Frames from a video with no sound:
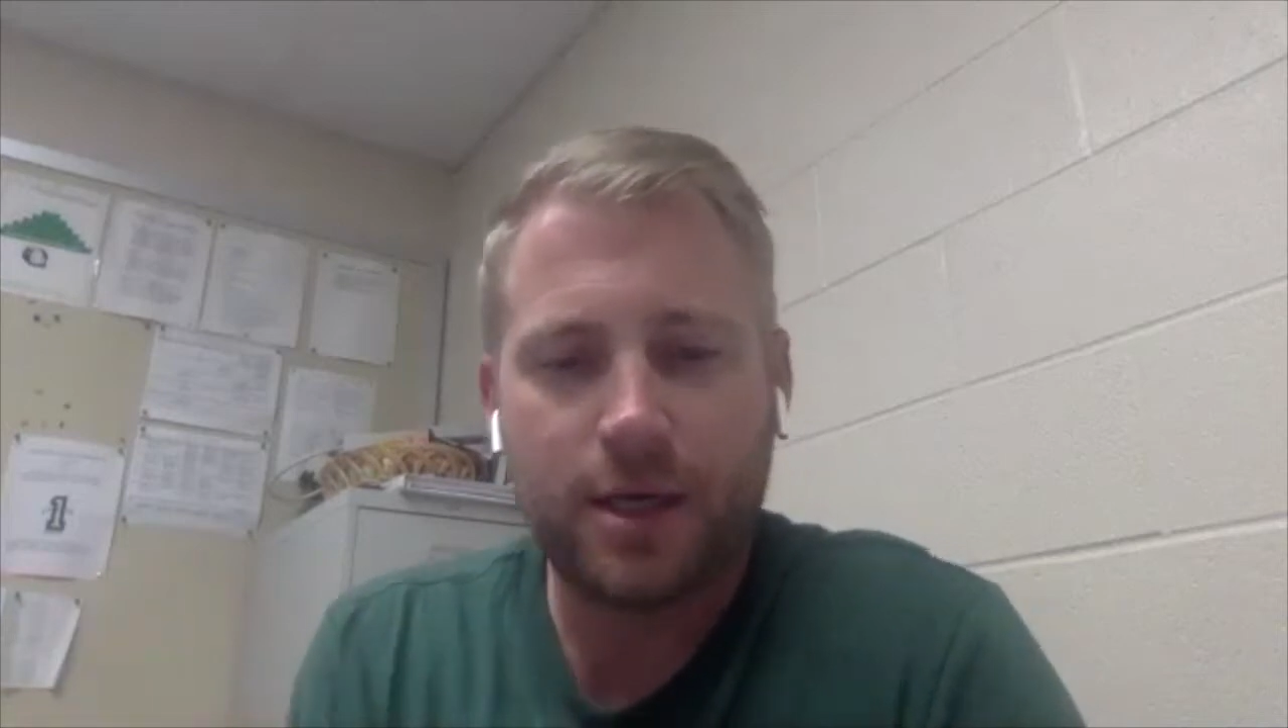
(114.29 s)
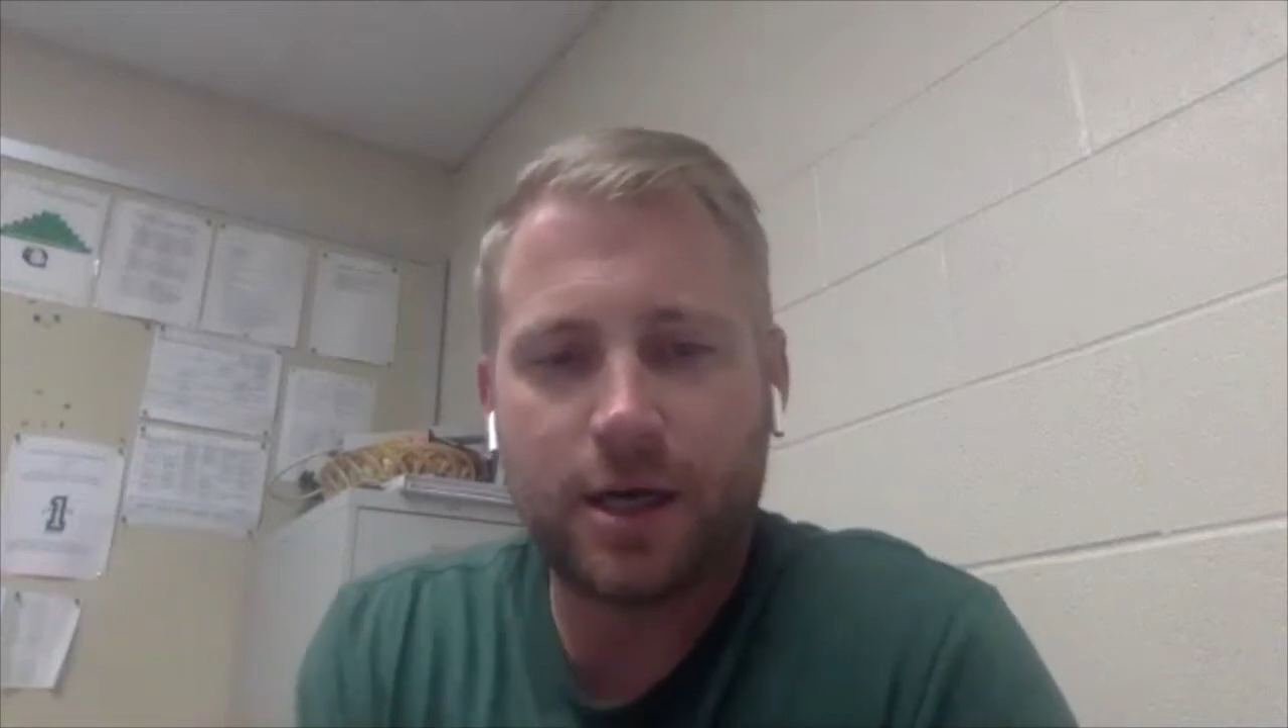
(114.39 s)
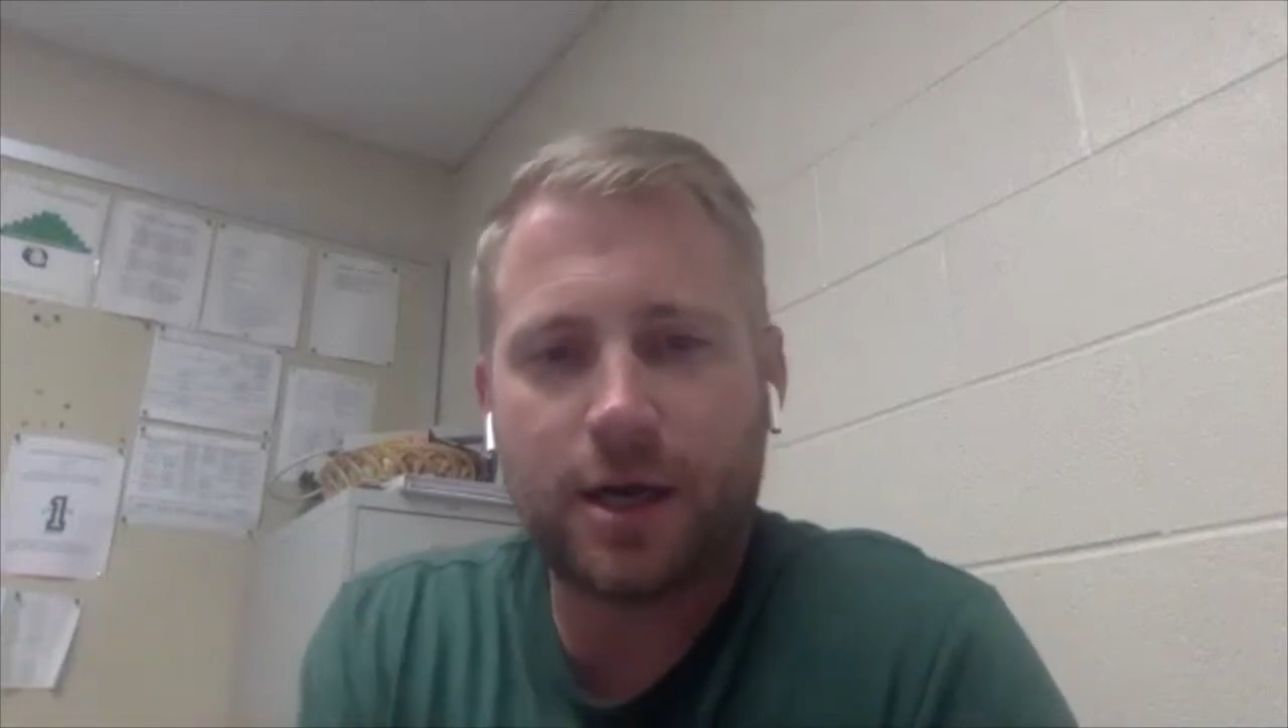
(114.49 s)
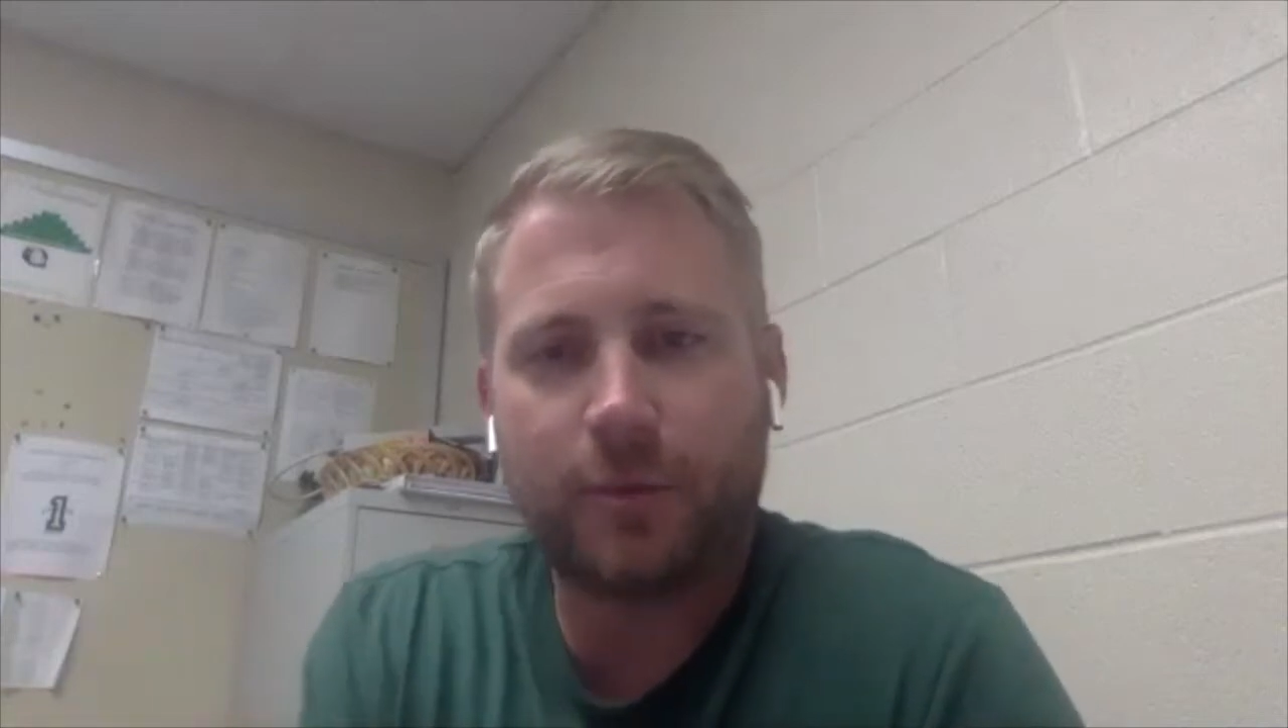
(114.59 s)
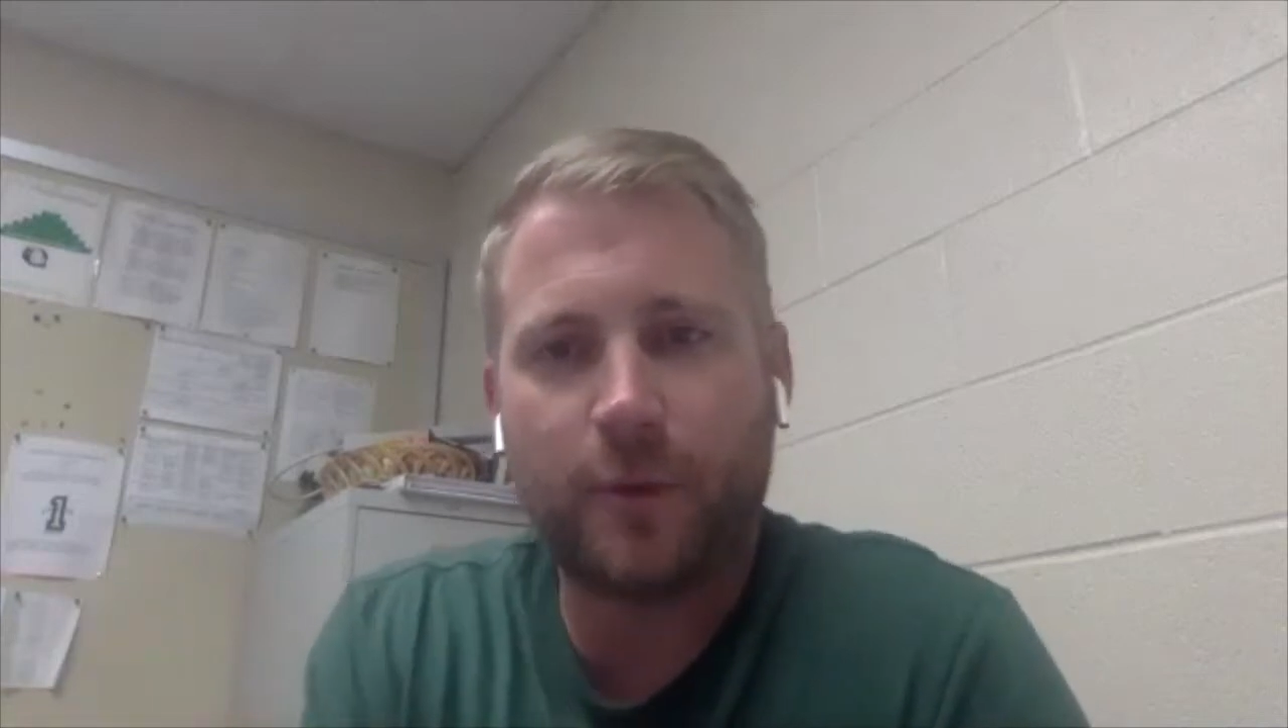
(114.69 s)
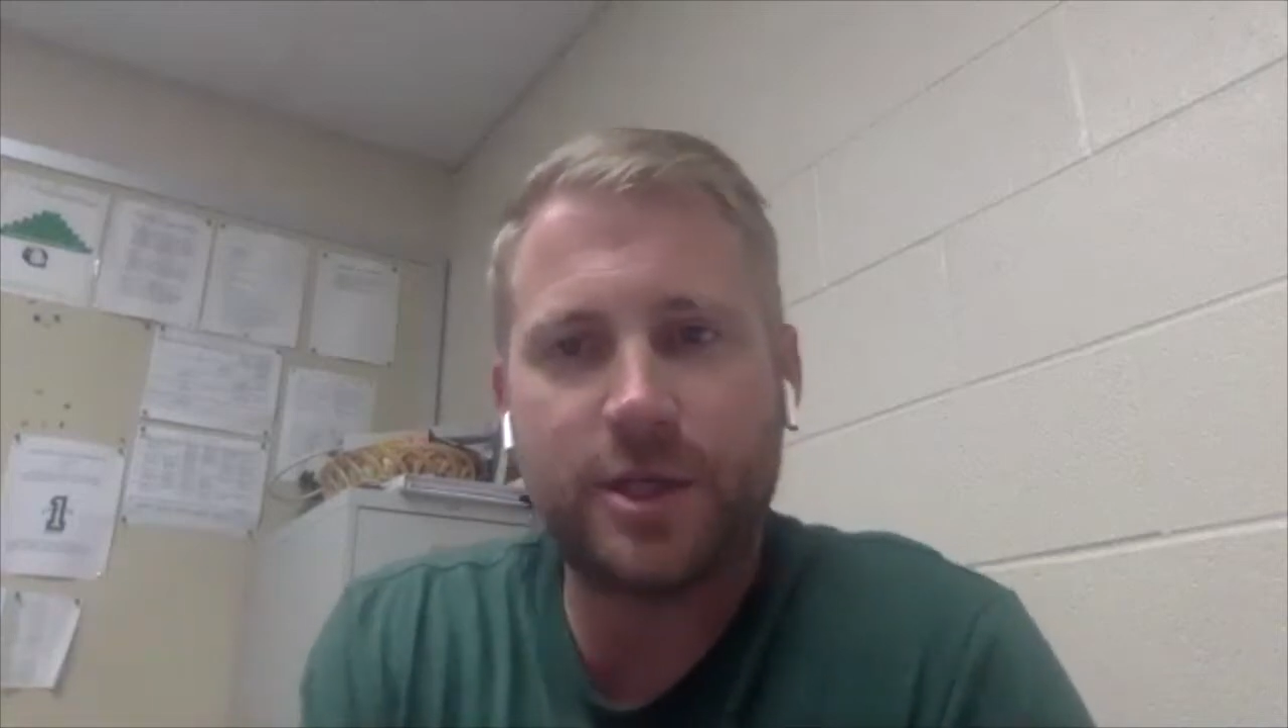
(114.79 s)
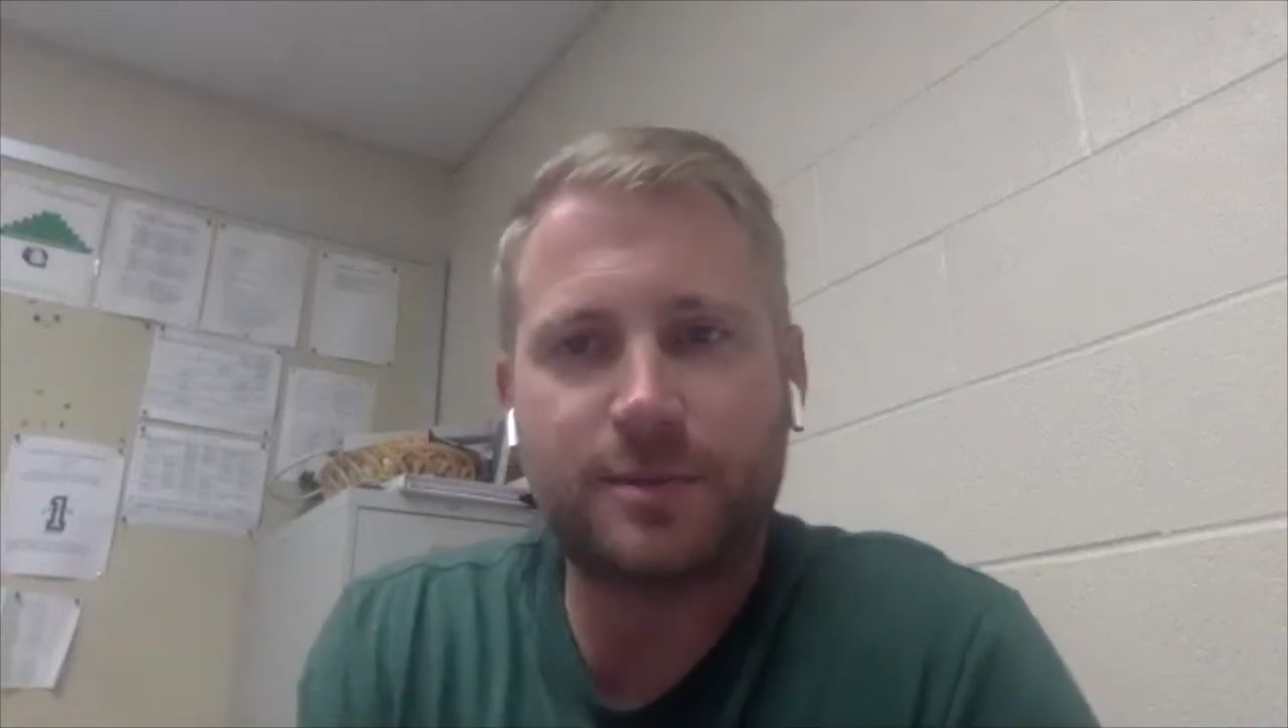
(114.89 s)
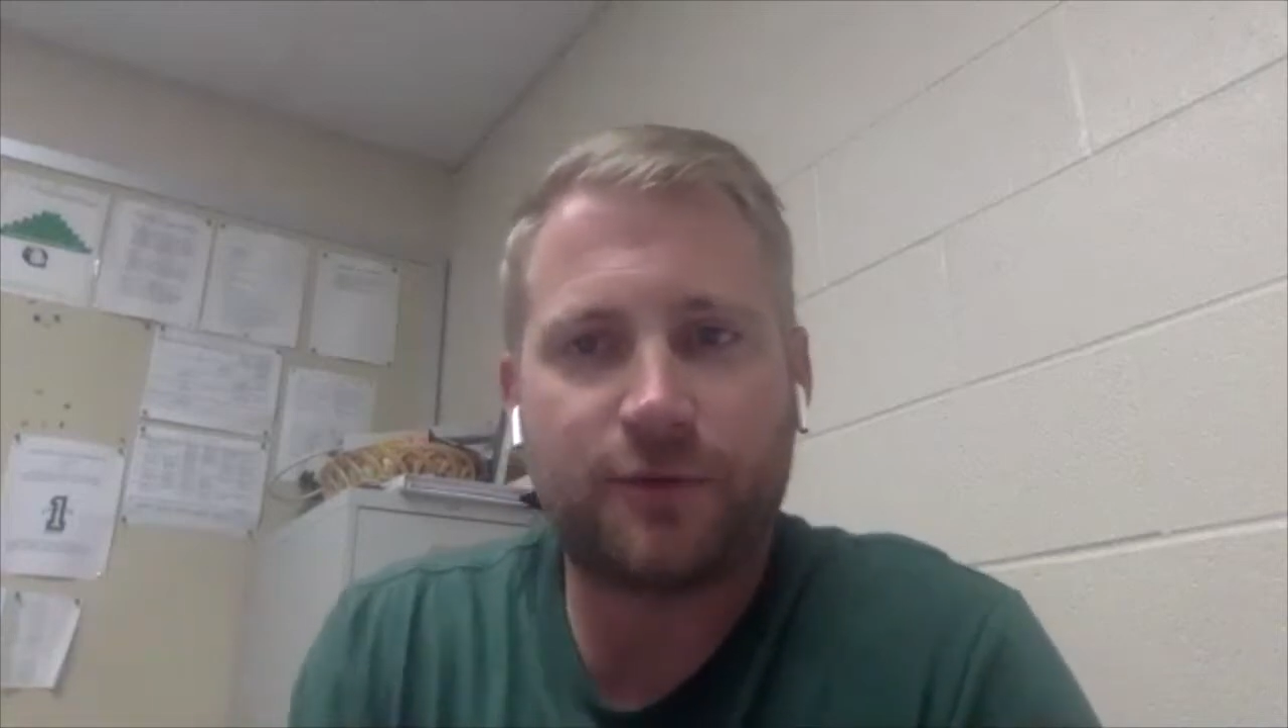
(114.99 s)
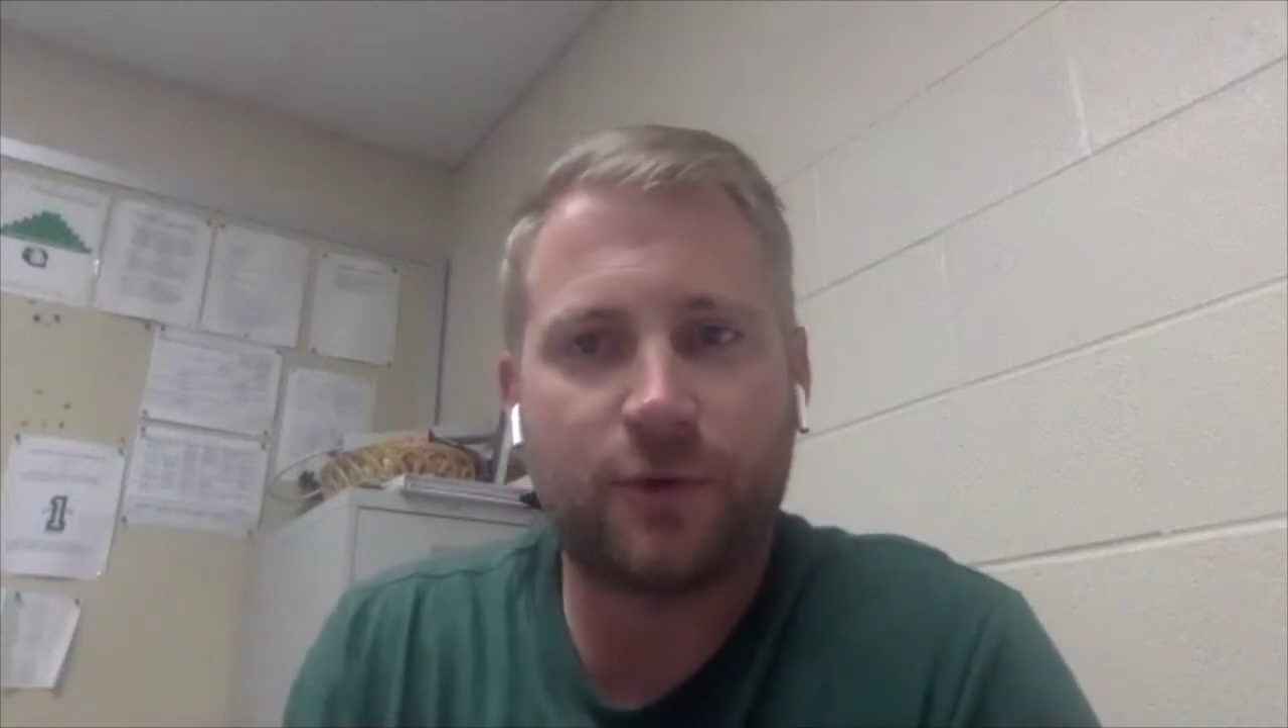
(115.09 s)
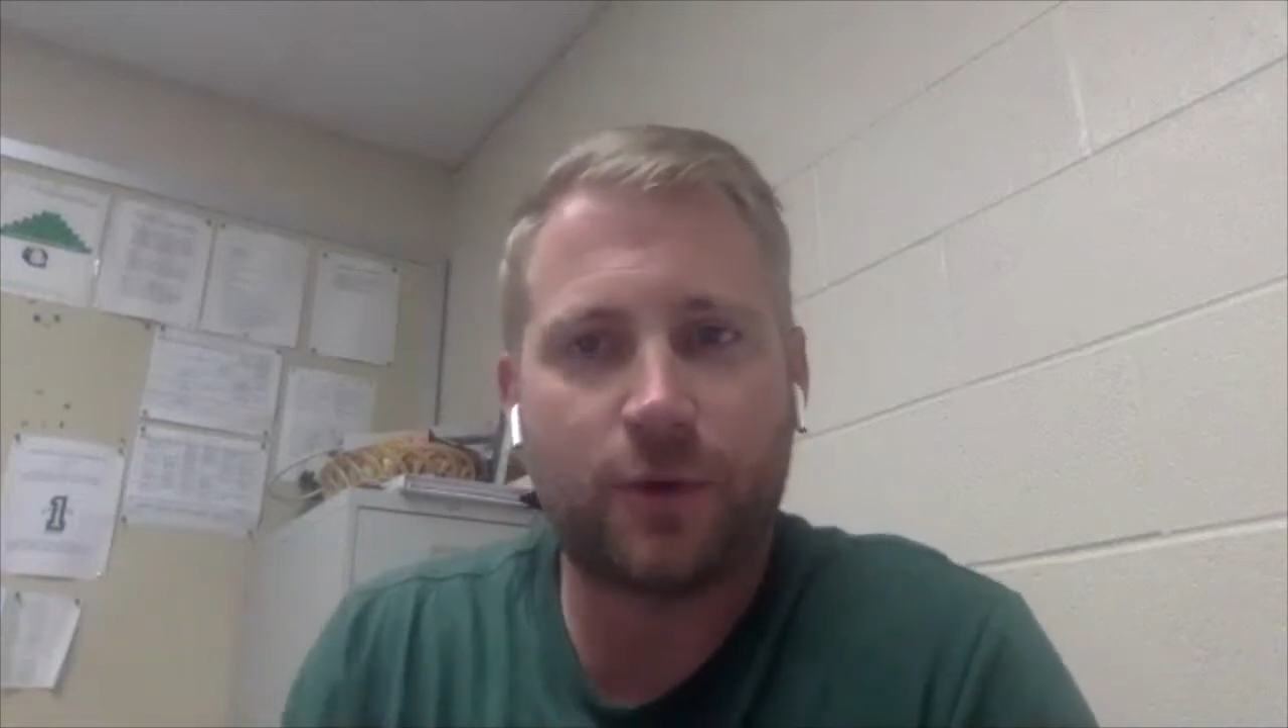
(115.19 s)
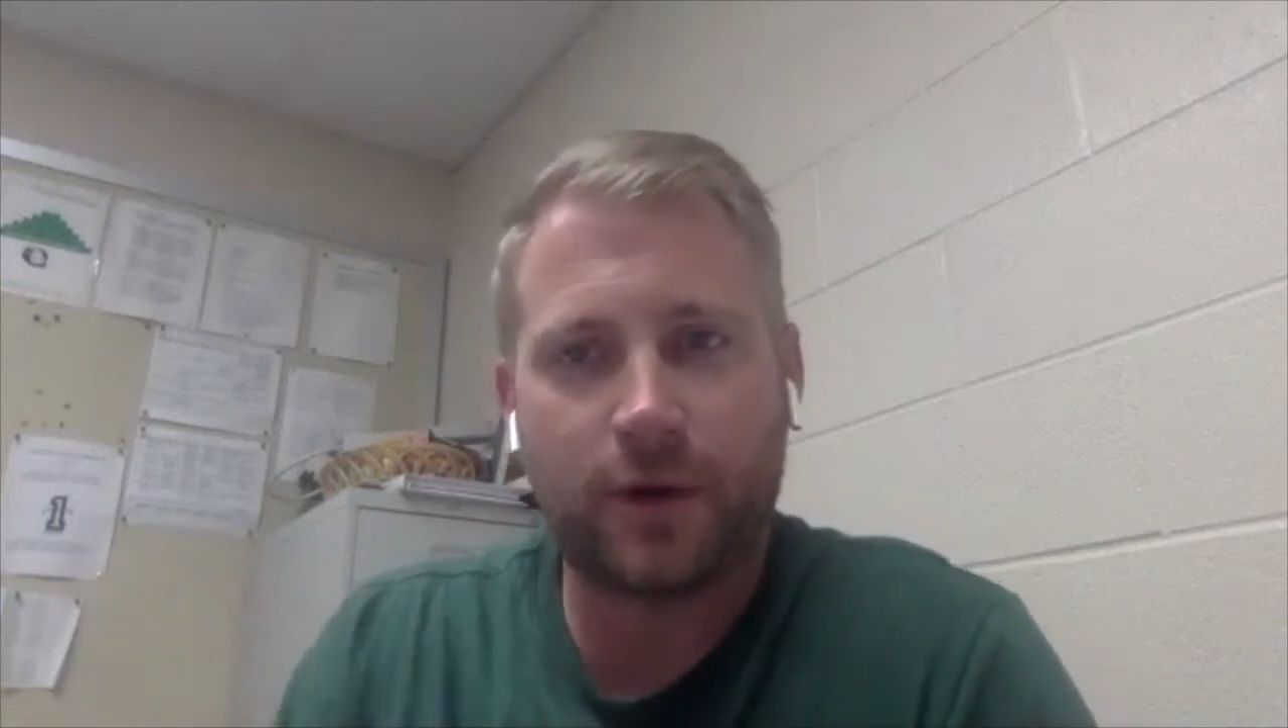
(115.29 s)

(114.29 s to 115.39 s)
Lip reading: a couple weeks before,